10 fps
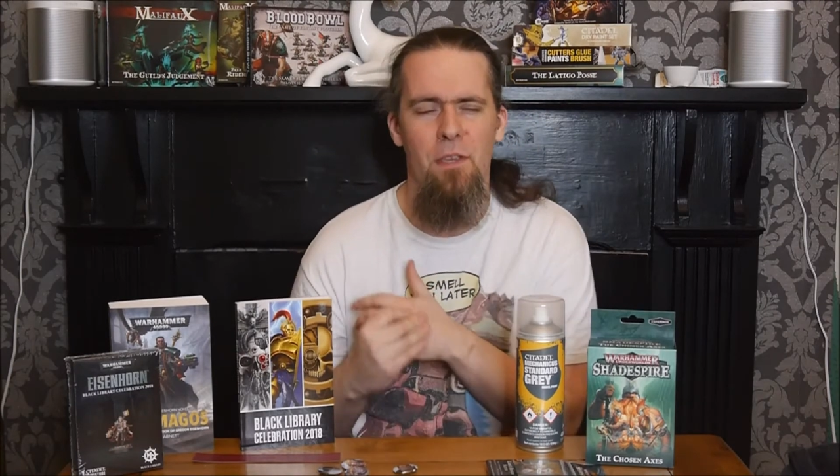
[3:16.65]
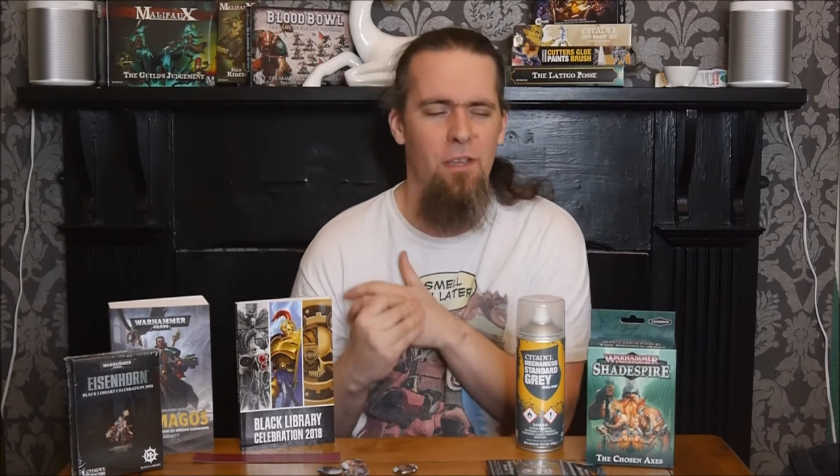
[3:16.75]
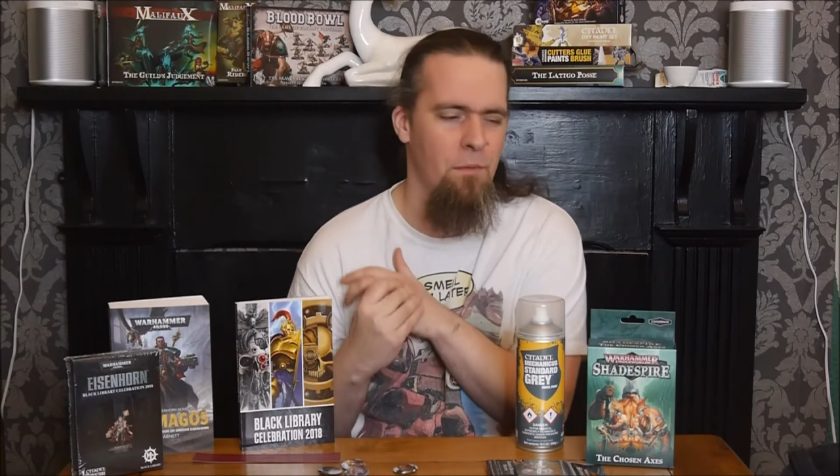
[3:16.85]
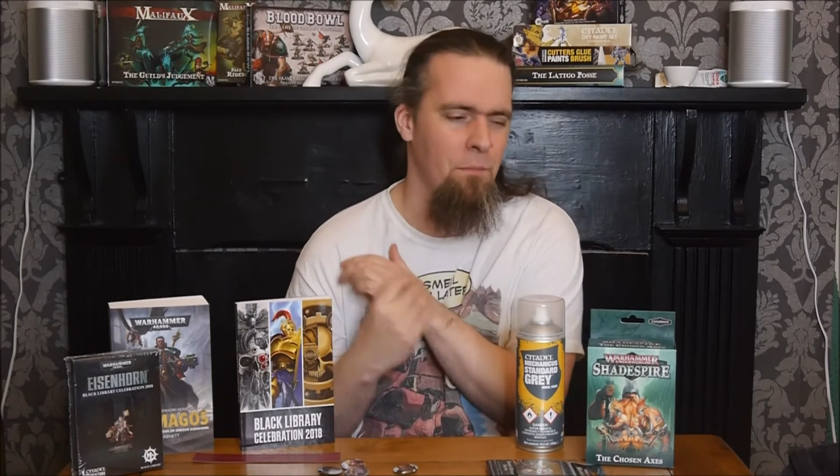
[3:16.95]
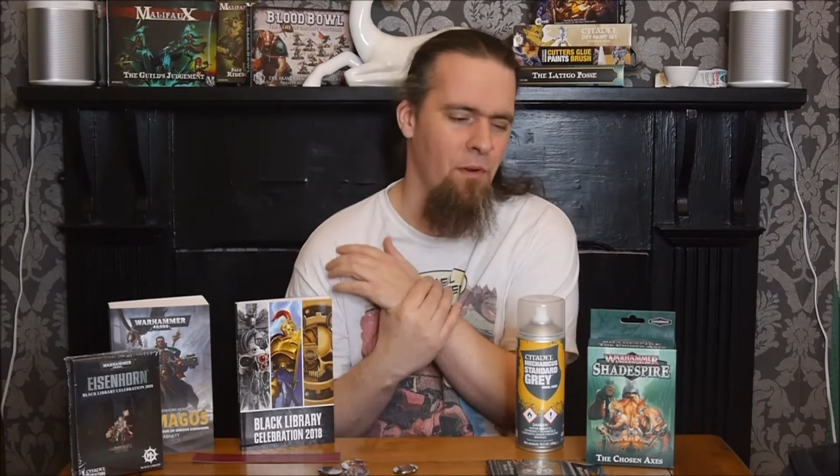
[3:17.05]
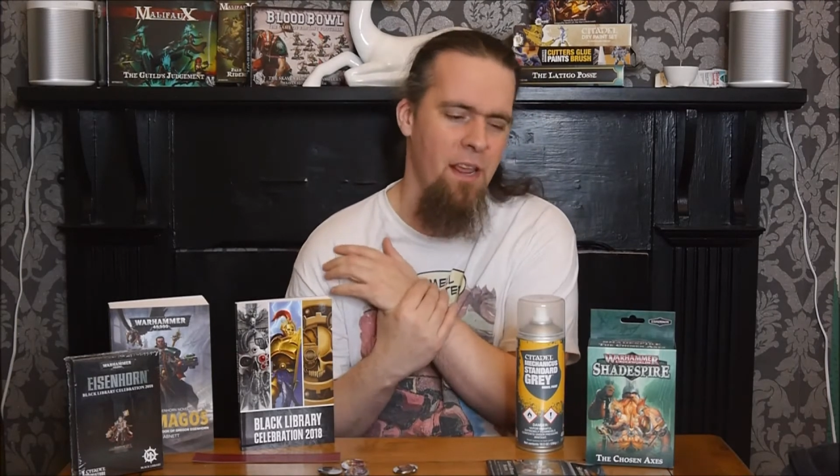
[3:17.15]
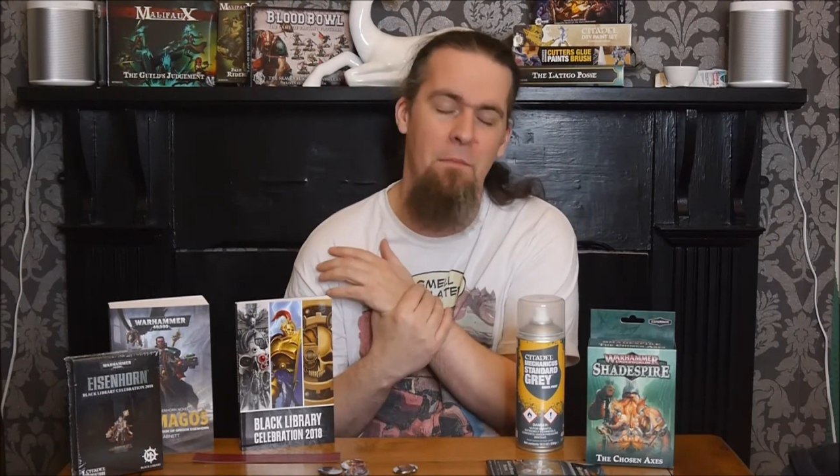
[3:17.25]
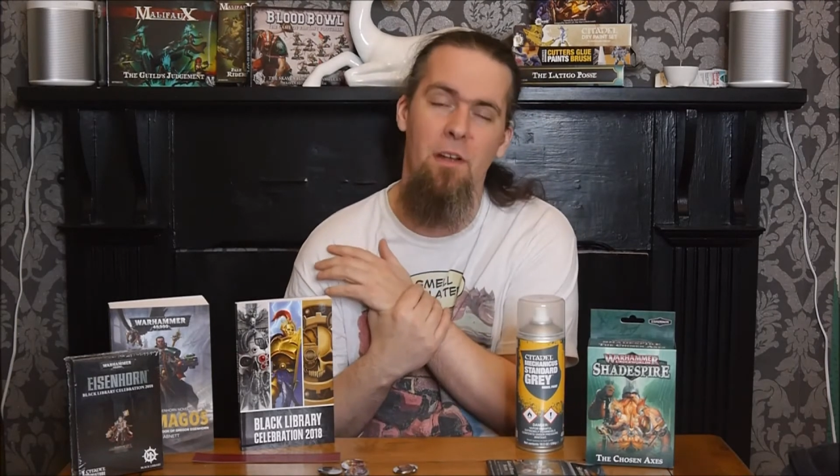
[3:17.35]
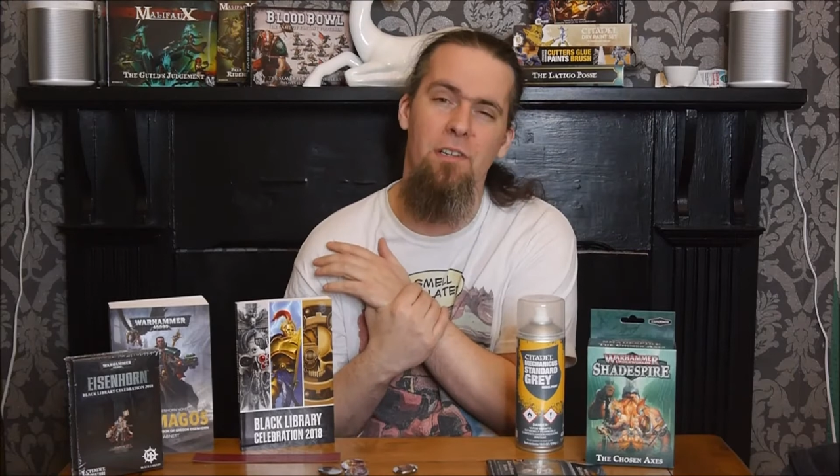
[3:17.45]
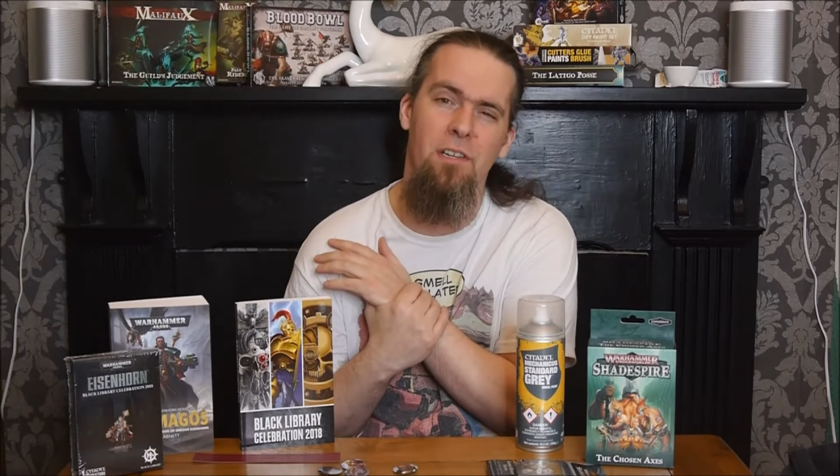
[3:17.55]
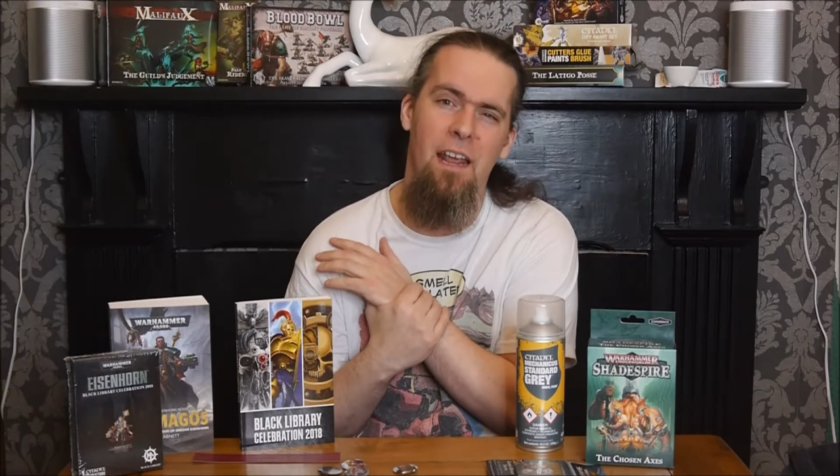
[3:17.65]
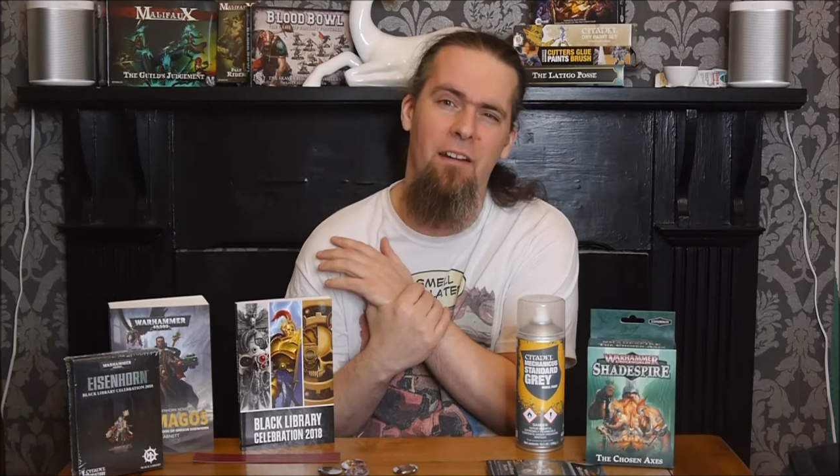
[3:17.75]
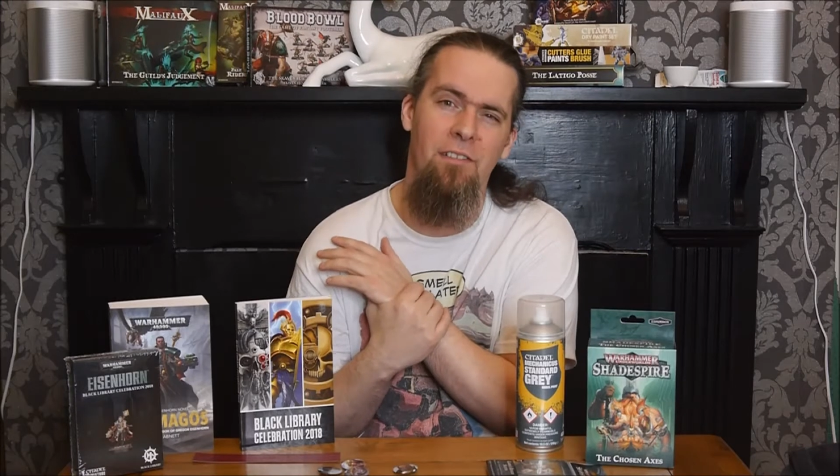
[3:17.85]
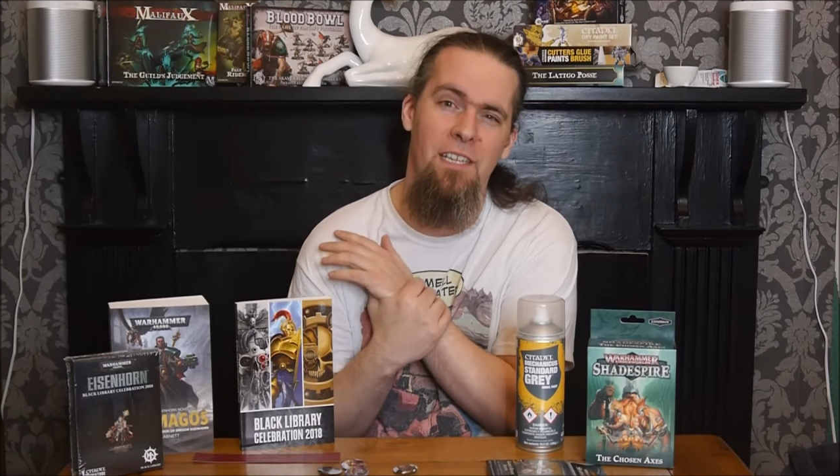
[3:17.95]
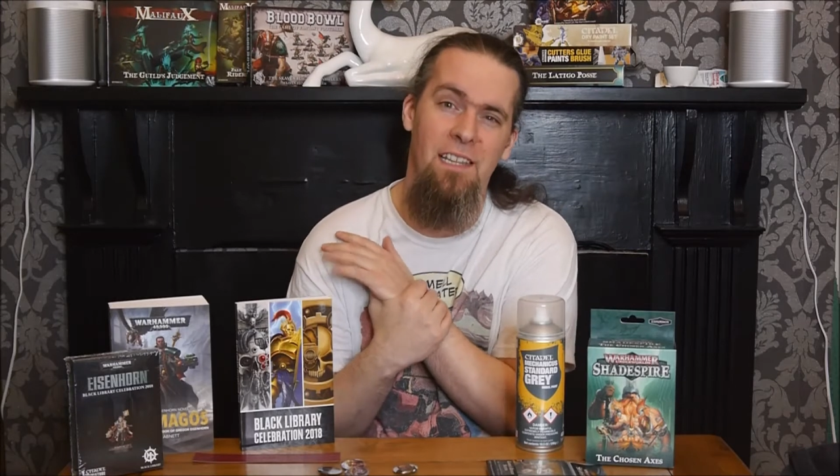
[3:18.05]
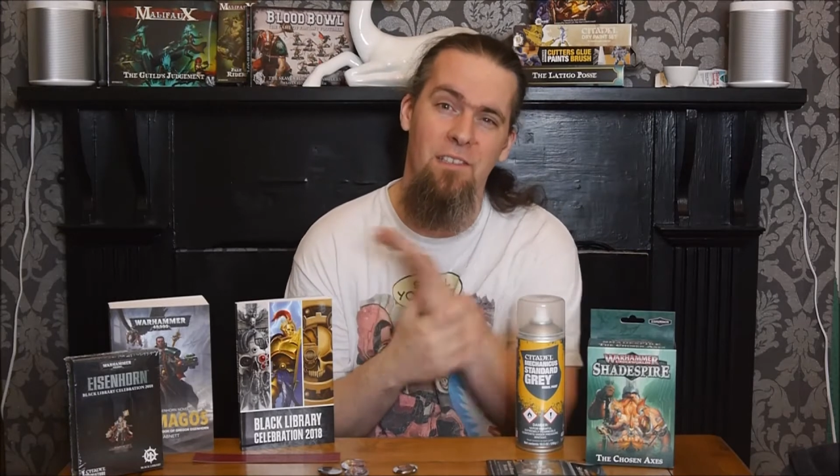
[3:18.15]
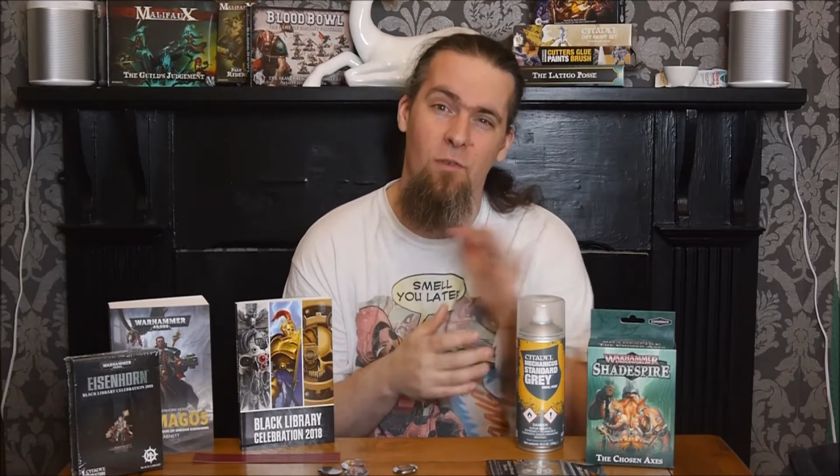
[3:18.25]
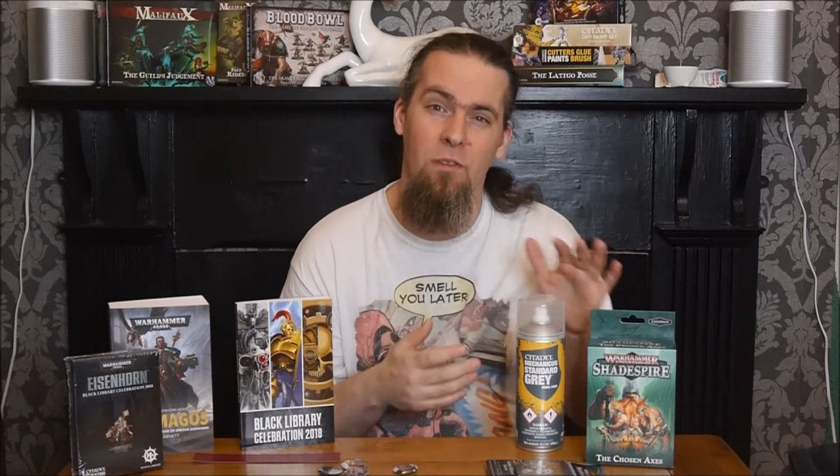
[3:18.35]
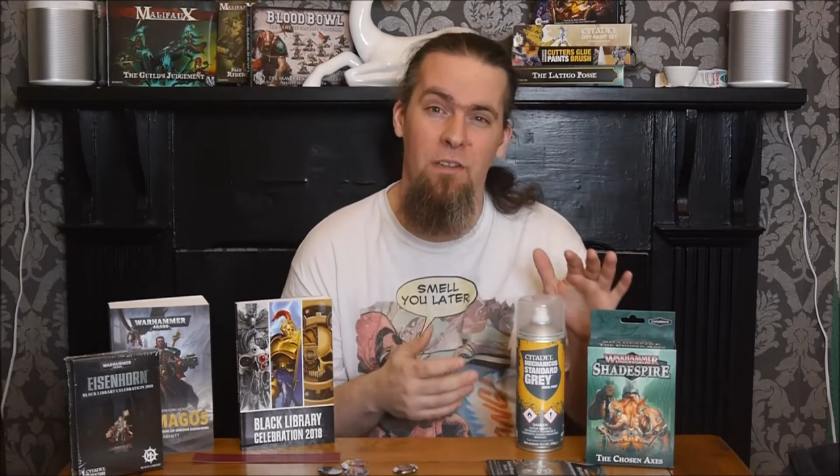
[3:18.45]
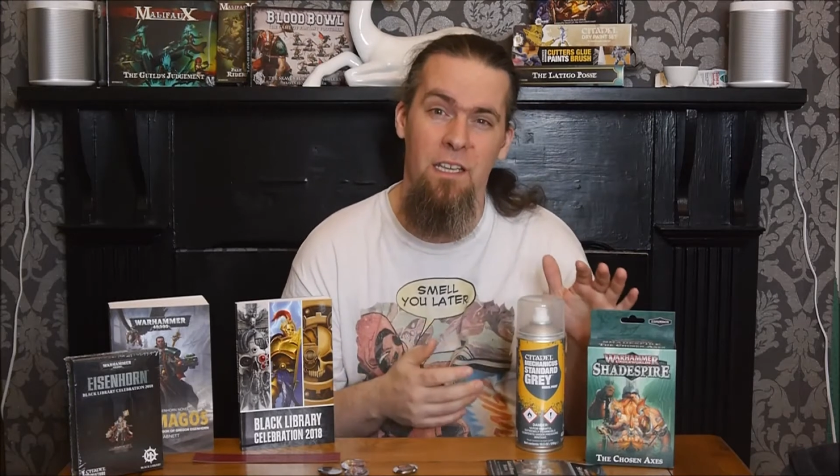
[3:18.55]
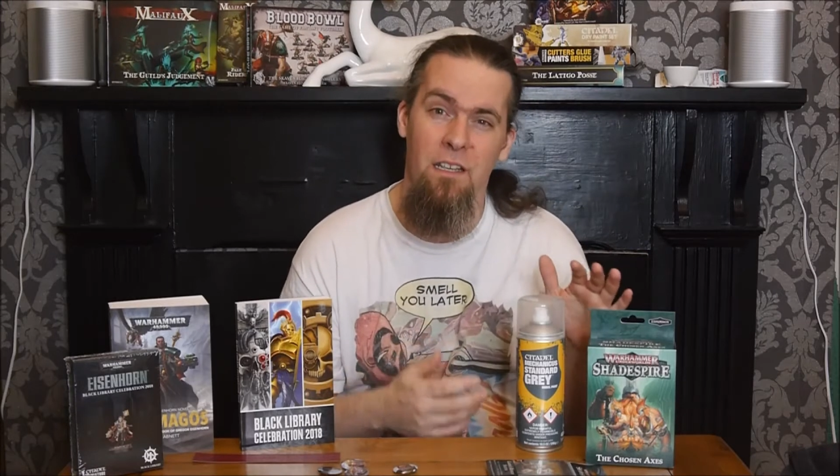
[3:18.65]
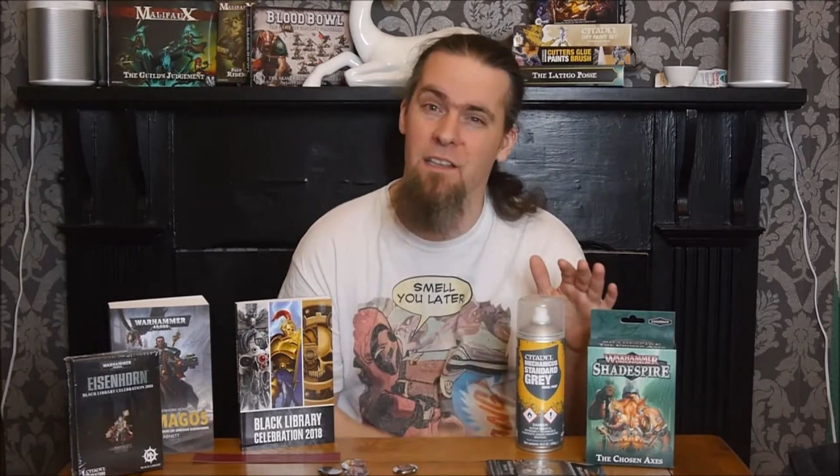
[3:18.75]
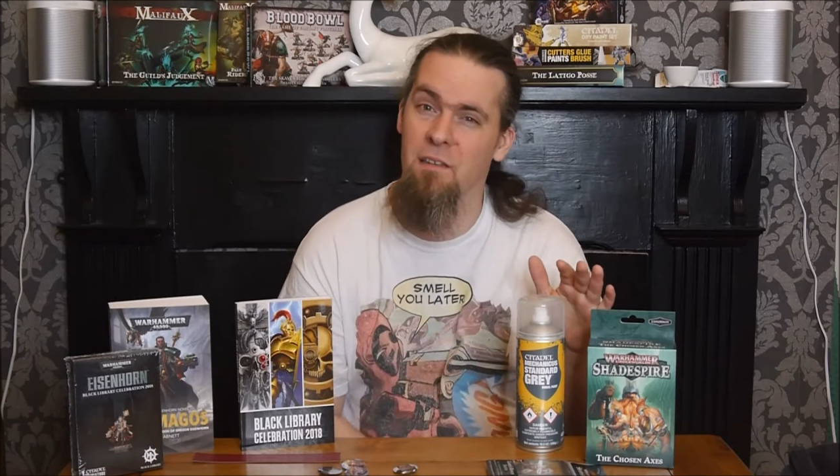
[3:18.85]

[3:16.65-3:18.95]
but you can pretty much guarantee that's all the